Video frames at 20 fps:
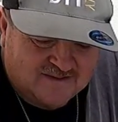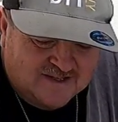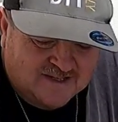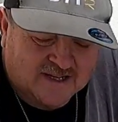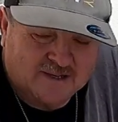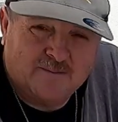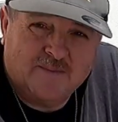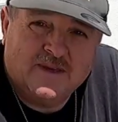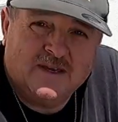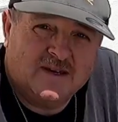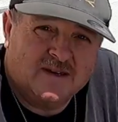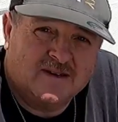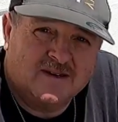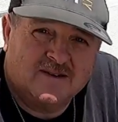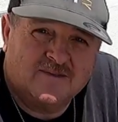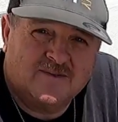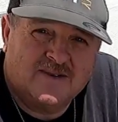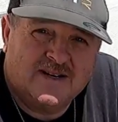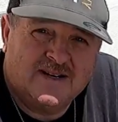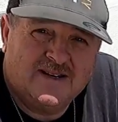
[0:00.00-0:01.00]
did me a
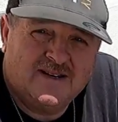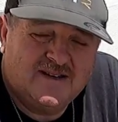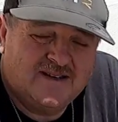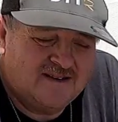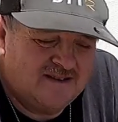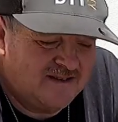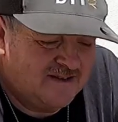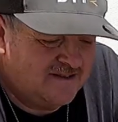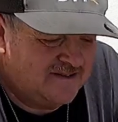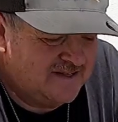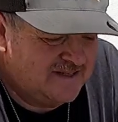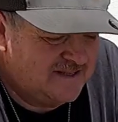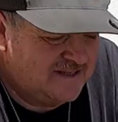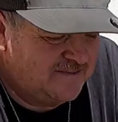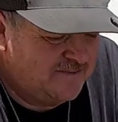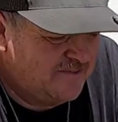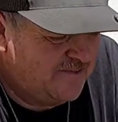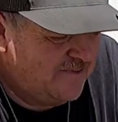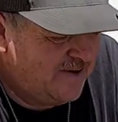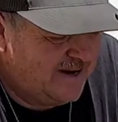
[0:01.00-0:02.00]
good one. You know, he
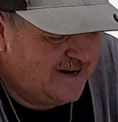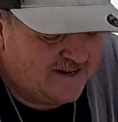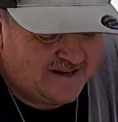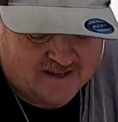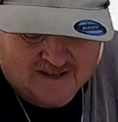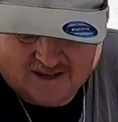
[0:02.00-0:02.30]
did me right.